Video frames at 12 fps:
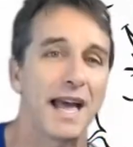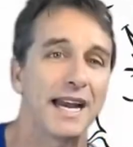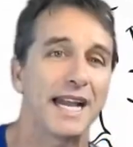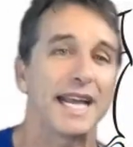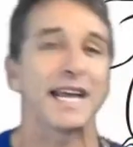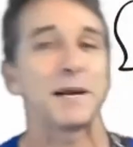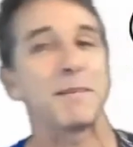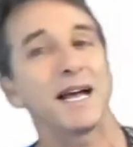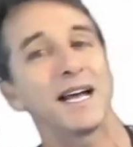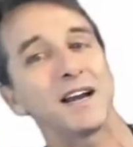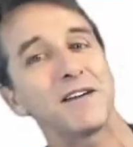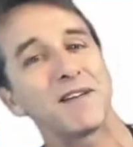little
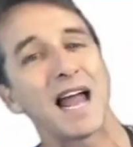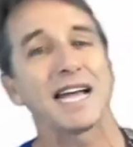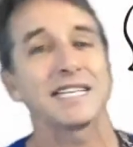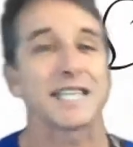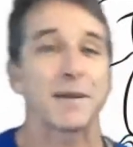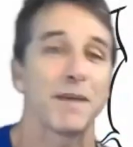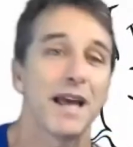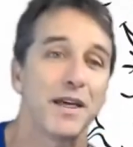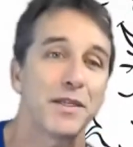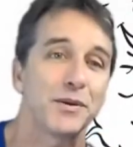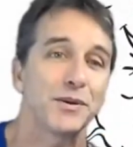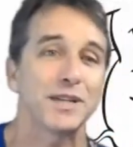butterfly, skip
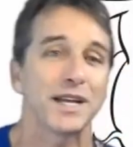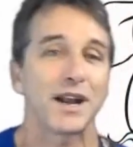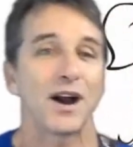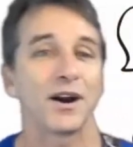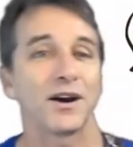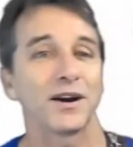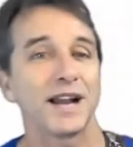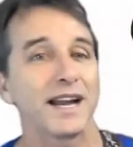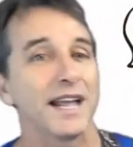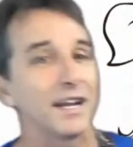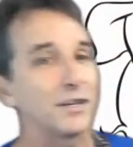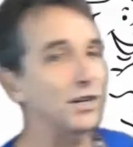through the
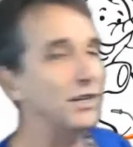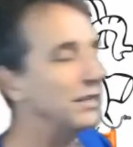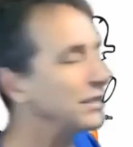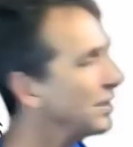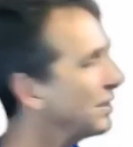garden, turn